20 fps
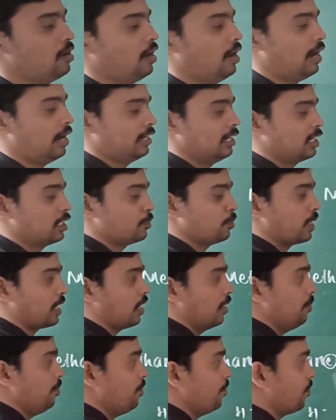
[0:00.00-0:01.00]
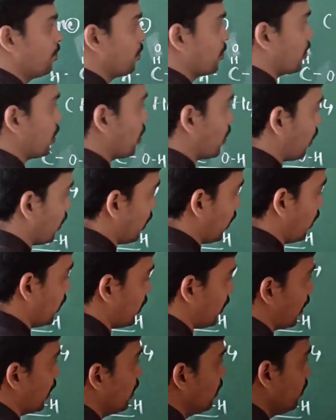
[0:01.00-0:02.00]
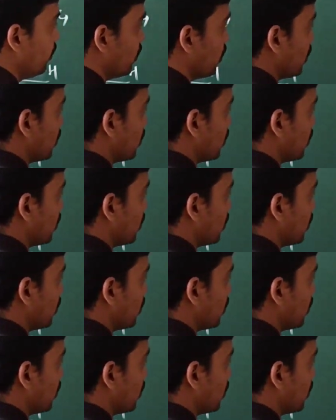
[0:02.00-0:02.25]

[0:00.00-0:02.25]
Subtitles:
and it has become ethane.